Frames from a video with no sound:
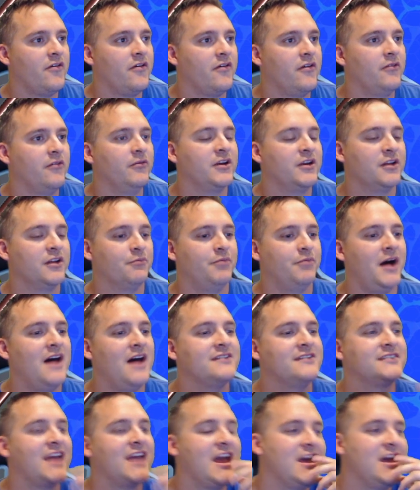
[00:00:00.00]
We could
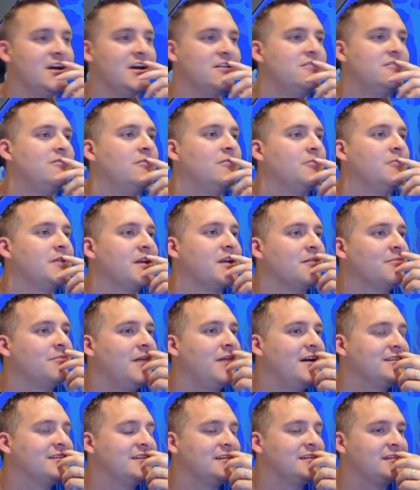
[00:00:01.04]
boss KO or we can
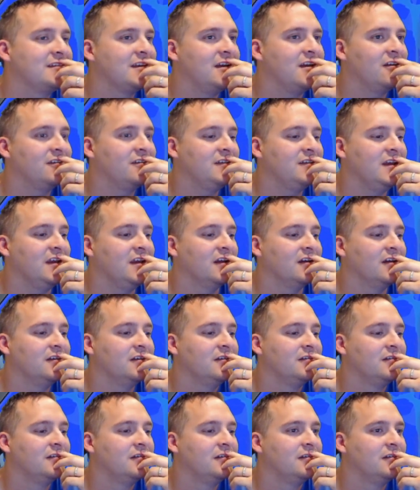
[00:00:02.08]
boss hit the Giratina.
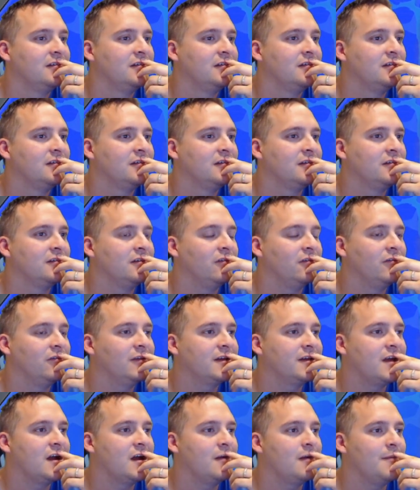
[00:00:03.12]
Don't really
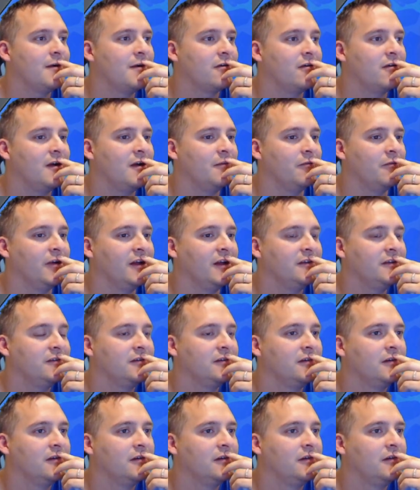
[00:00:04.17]
care about Cramorant.
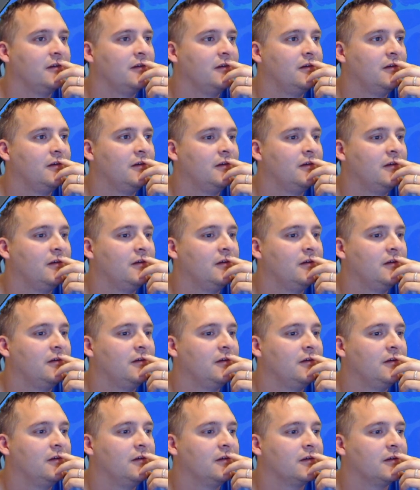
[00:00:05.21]

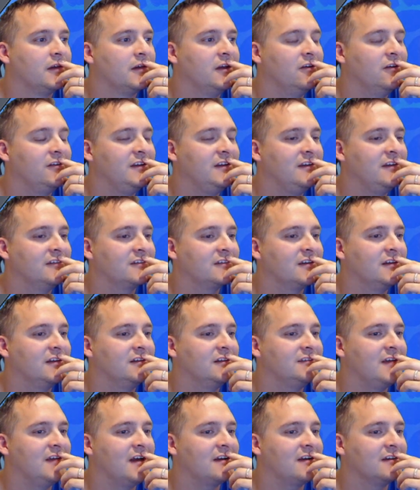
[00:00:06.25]
Giratina's going to
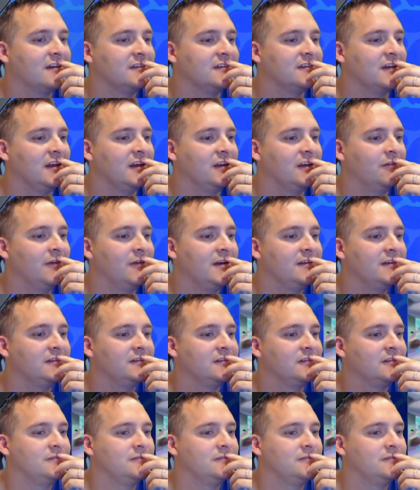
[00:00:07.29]
attack us anyways.